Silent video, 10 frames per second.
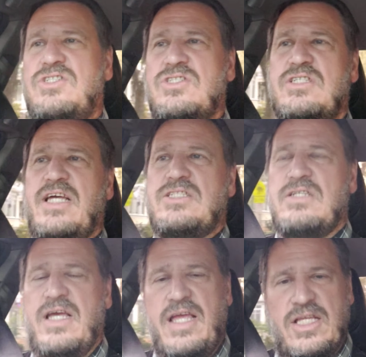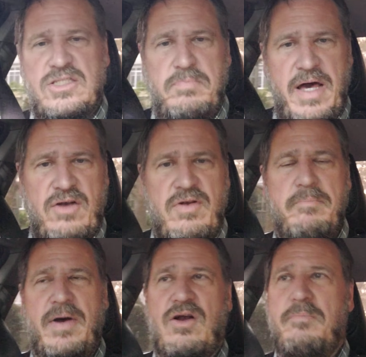just gets, it gets better
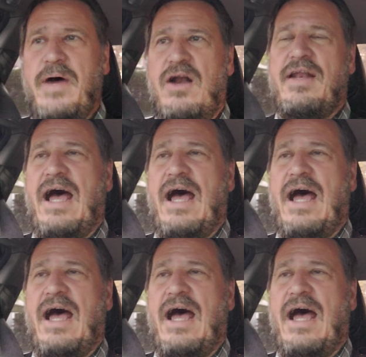and better and better.